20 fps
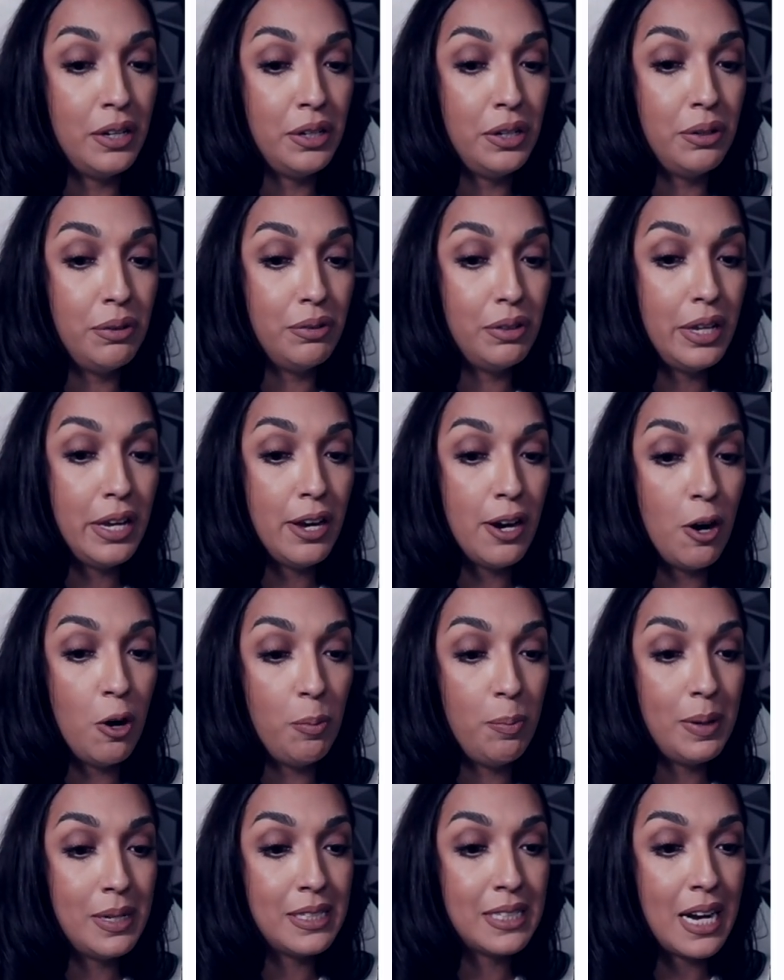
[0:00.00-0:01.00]
newly
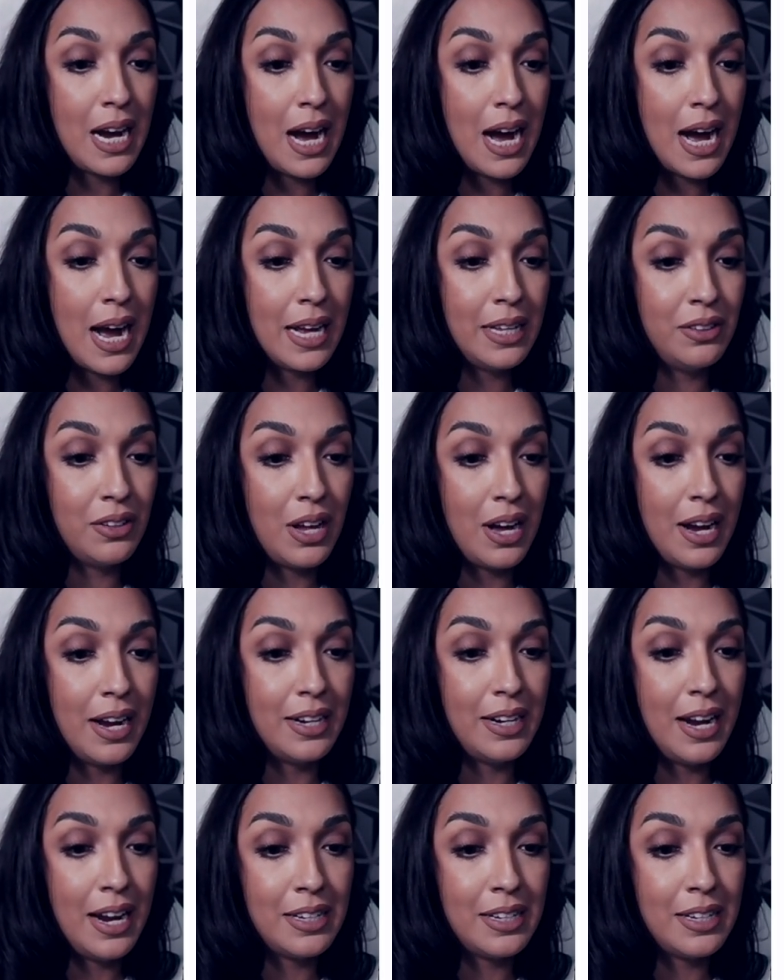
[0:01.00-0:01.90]
opened High Line